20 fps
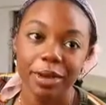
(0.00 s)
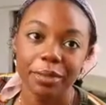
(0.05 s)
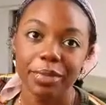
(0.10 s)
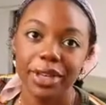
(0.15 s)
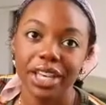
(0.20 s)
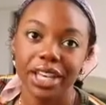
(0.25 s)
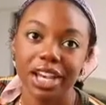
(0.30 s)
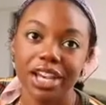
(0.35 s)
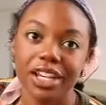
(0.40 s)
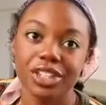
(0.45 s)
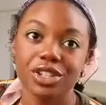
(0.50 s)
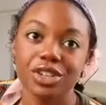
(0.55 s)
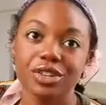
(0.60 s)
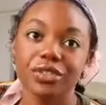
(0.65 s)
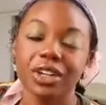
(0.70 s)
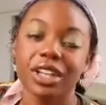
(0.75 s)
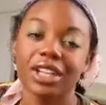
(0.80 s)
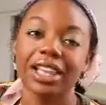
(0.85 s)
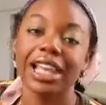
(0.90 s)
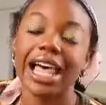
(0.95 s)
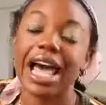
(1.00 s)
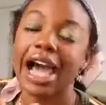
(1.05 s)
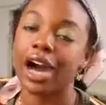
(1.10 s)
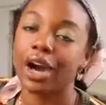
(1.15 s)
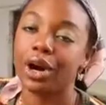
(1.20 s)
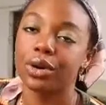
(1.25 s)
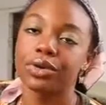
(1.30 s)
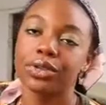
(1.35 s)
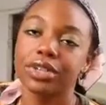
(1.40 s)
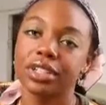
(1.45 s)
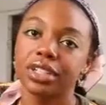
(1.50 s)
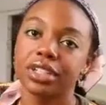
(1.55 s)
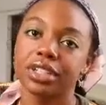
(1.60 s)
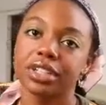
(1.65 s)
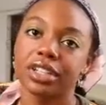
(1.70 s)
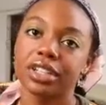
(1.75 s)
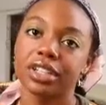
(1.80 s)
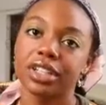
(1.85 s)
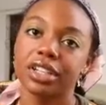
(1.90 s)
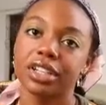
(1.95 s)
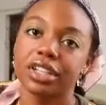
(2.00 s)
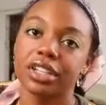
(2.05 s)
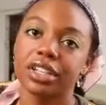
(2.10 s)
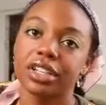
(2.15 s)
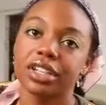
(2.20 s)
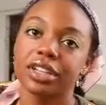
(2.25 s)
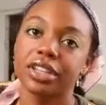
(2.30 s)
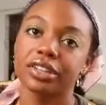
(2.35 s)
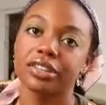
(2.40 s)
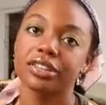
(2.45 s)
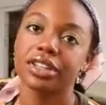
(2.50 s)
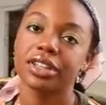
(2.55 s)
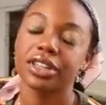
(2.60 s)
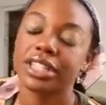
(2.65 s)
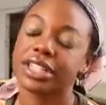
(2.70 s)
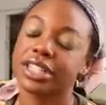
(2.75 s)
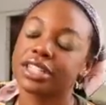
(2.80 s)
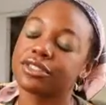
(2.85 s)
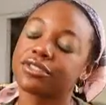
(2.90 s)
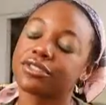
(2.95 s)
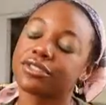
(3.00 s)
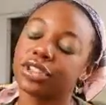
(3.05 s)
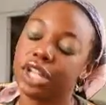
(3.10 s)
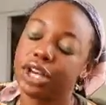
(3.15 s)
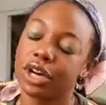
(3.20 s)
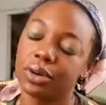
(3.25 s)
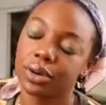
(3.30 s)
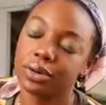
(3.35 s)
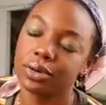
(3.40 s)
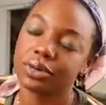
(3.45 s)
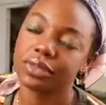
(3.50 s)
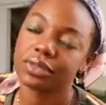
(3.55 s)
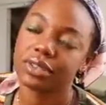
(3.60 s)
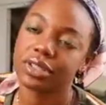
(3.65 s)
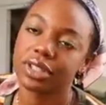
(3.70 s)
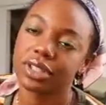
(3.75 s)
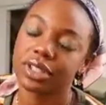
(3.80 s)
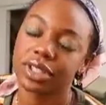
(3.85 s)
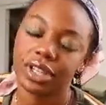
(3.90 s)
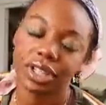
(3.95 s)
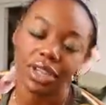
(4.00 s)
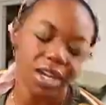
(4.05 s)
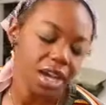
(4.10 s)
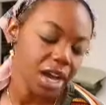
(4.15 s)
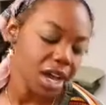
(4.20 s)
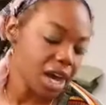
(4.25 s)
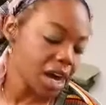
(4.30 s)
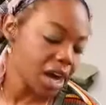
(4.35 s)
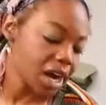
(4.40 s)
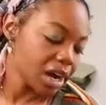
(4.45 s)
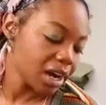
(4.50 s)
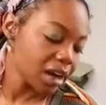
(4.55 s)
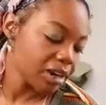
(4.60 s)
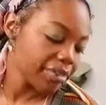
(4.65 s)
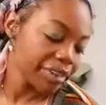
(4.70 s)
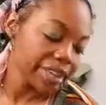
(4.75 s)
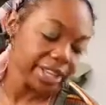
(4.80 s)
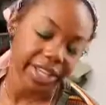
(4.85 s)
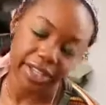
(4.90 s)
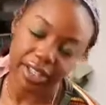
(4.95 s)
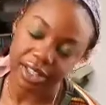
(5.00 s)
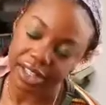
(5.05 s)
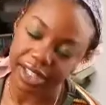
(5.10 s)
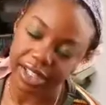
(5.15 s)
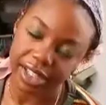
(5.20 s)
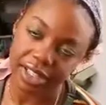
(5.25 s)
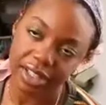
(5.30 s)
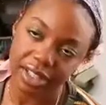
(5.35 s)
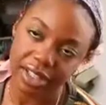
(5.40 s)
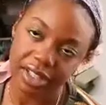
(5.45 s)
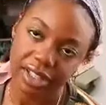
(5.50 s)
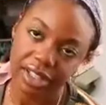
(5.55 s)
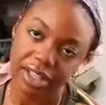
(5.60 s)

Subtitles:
because you've allowed this flow of healing.